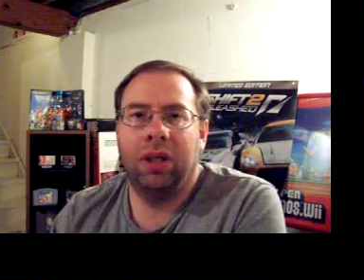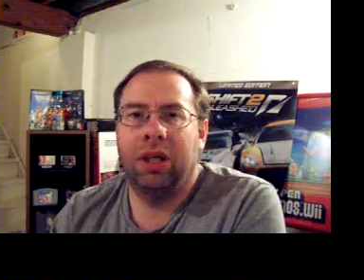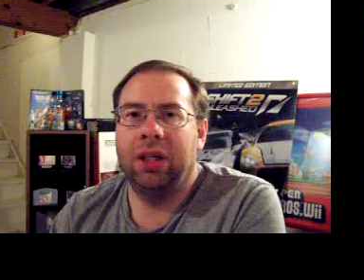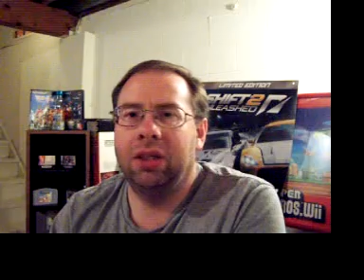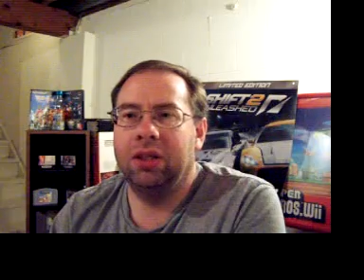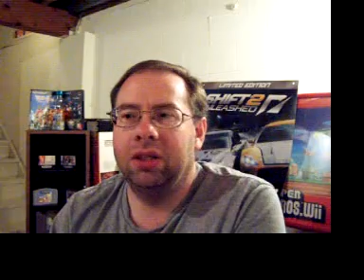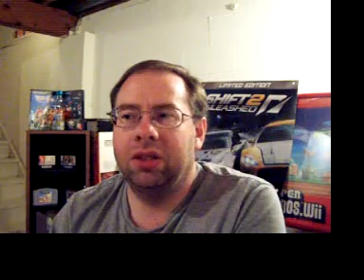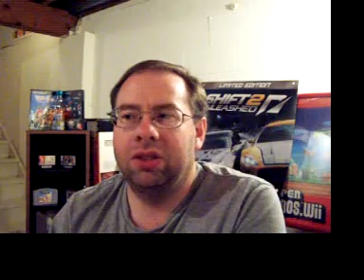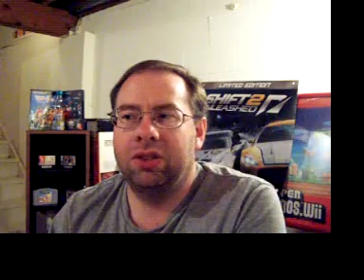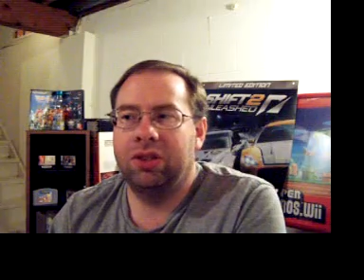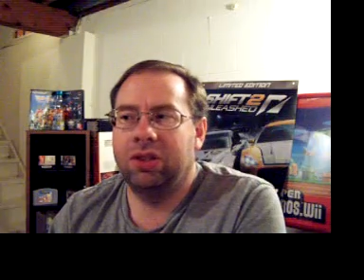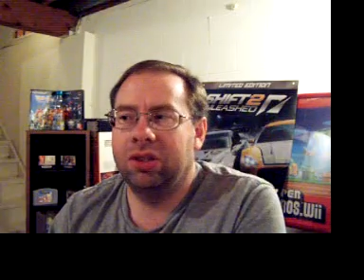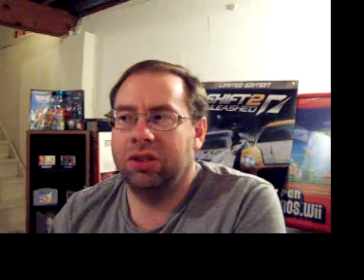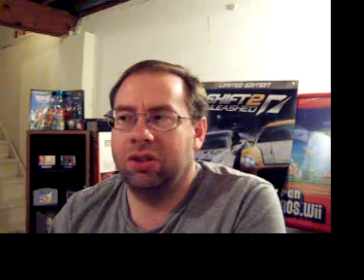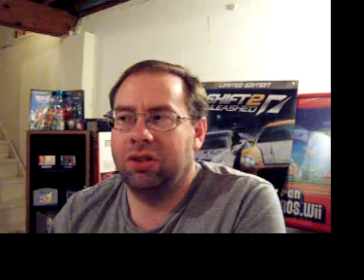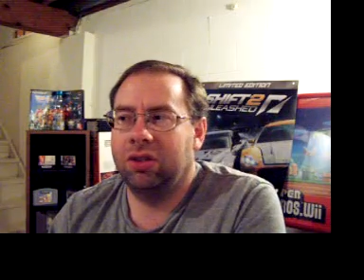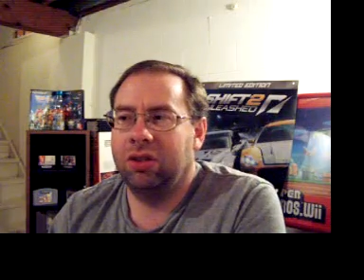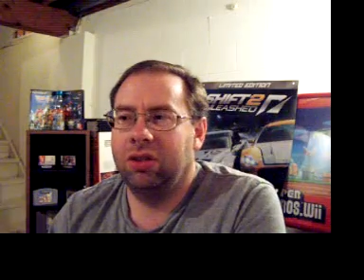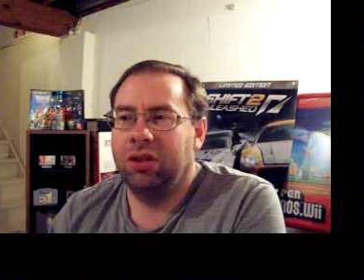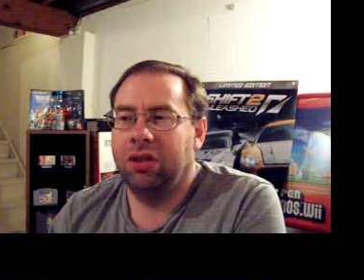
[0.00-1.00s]
and it's
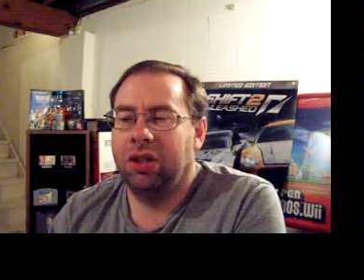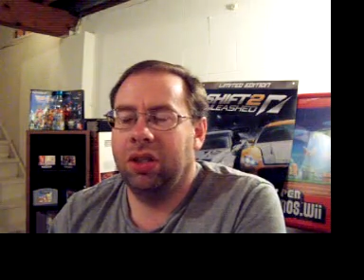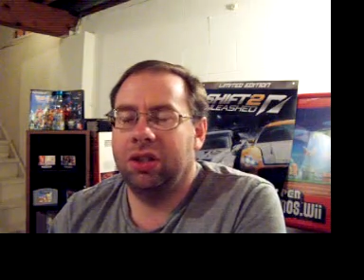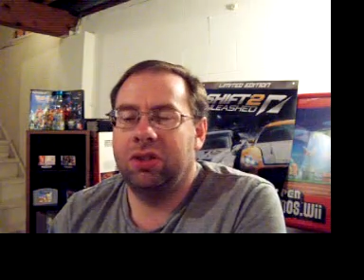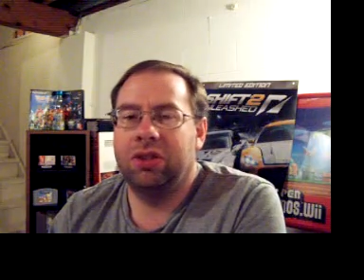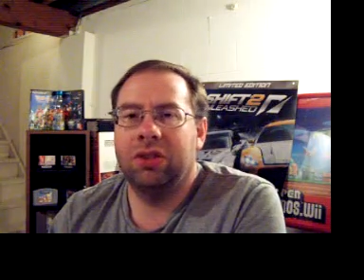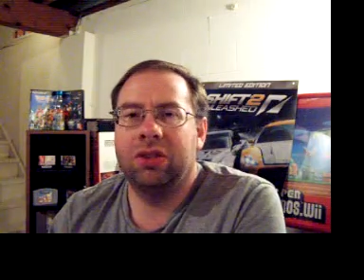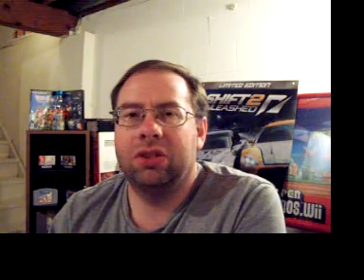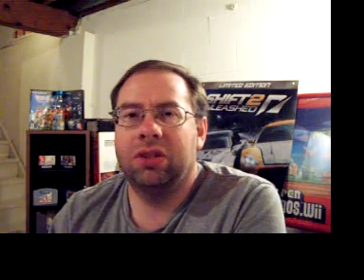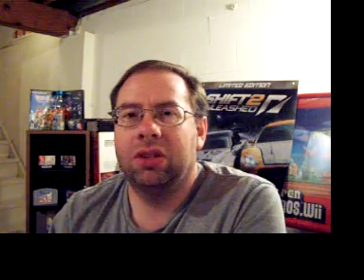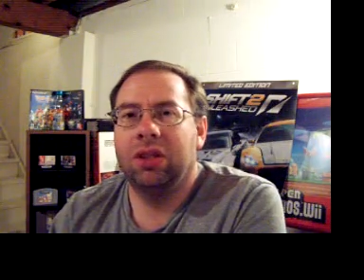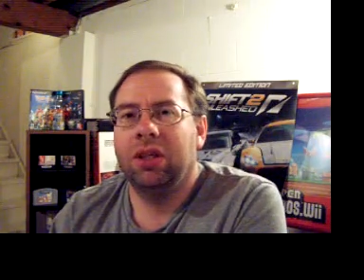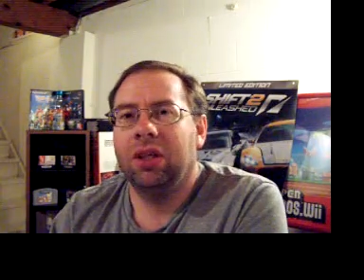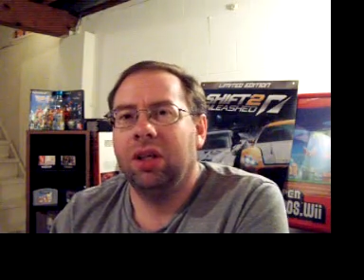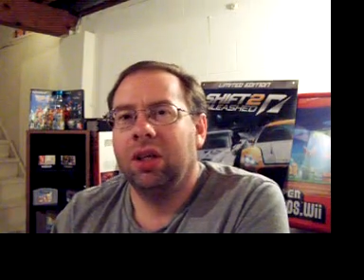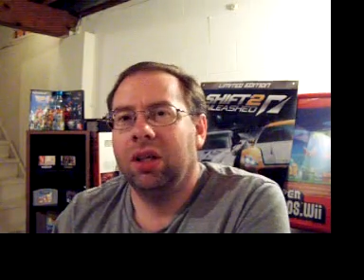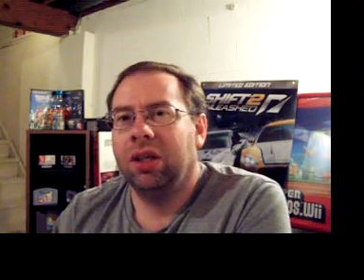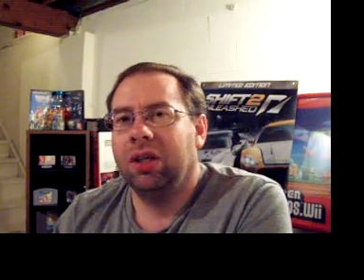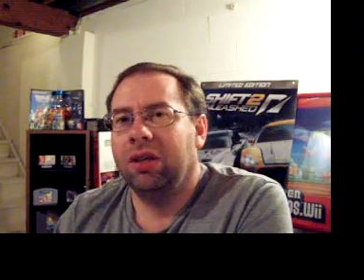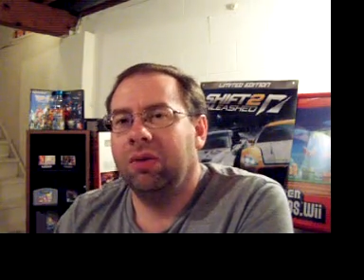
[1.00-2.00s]
just
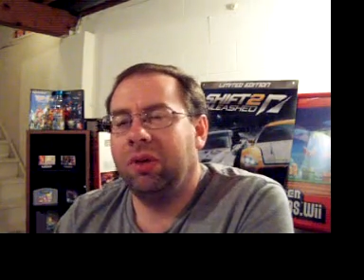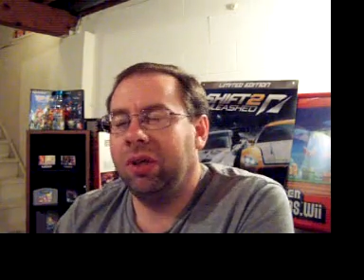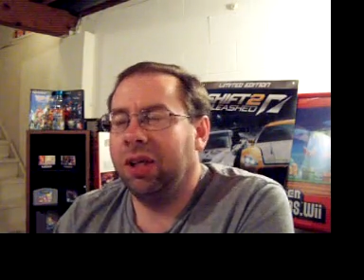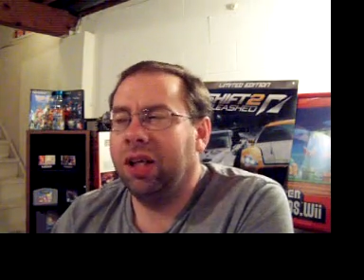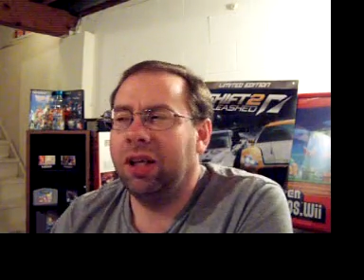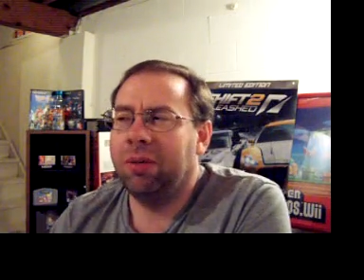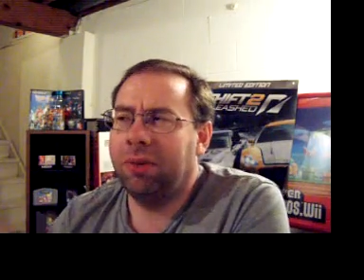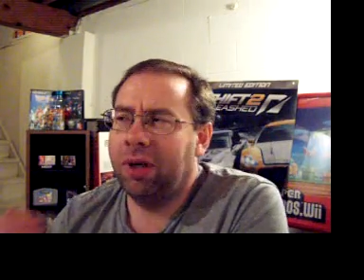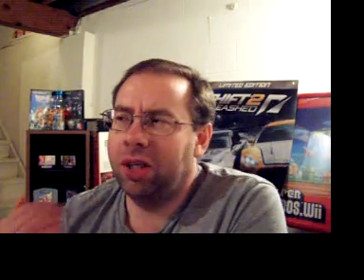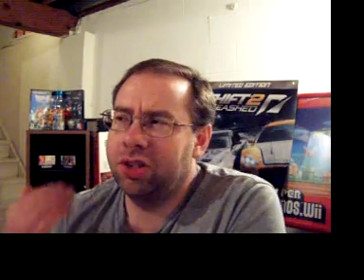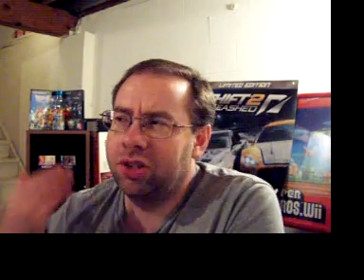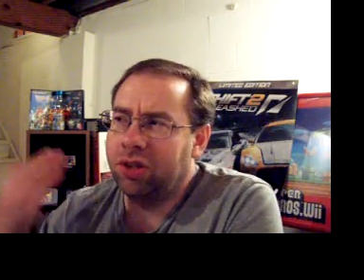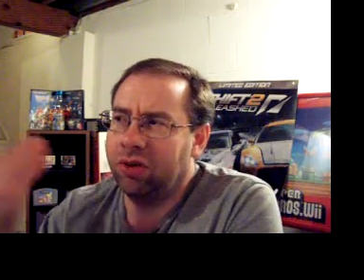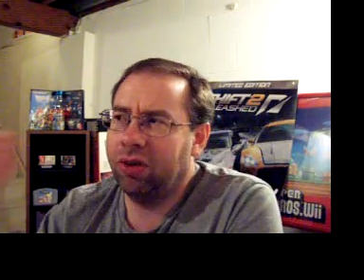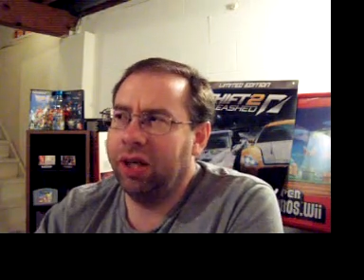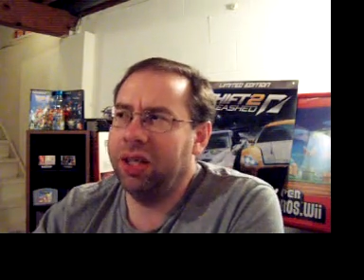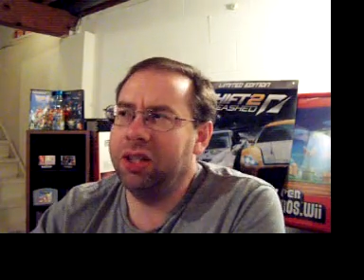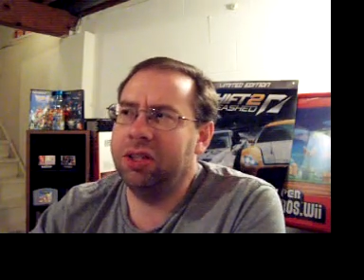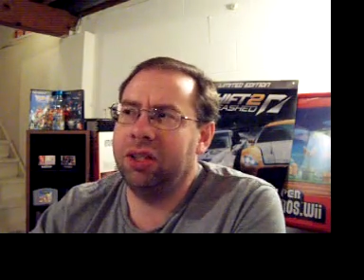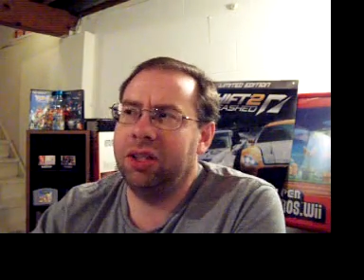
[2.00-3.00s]
when you think about it, it's
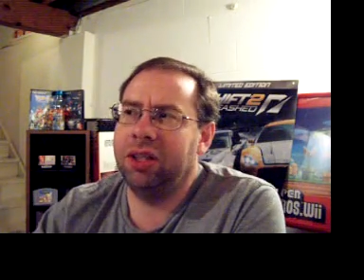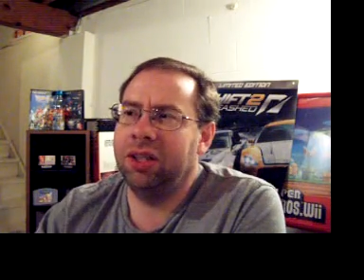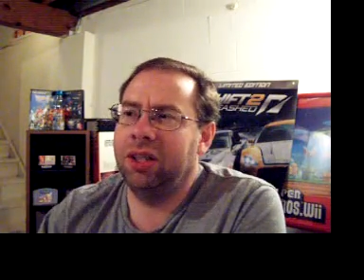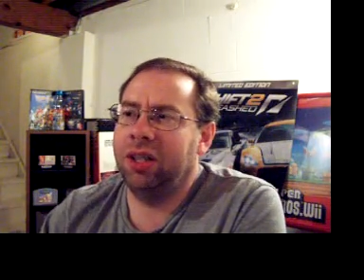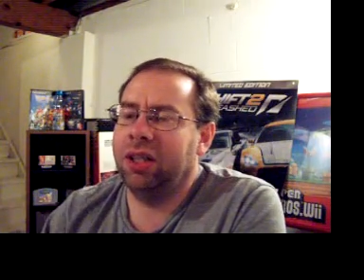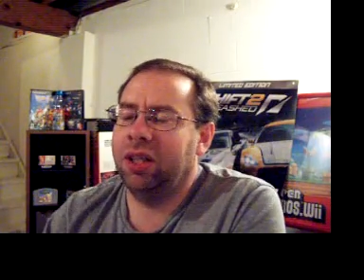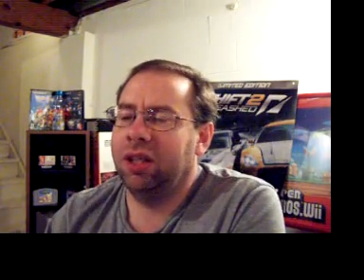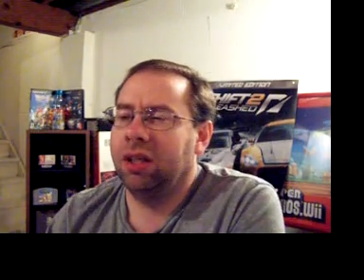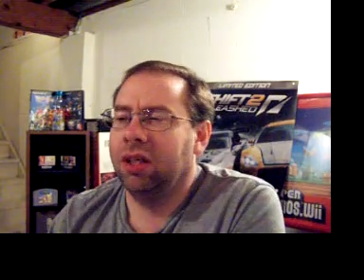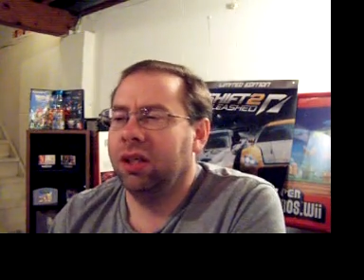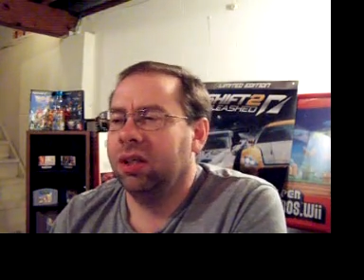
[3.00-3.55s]
crazy to think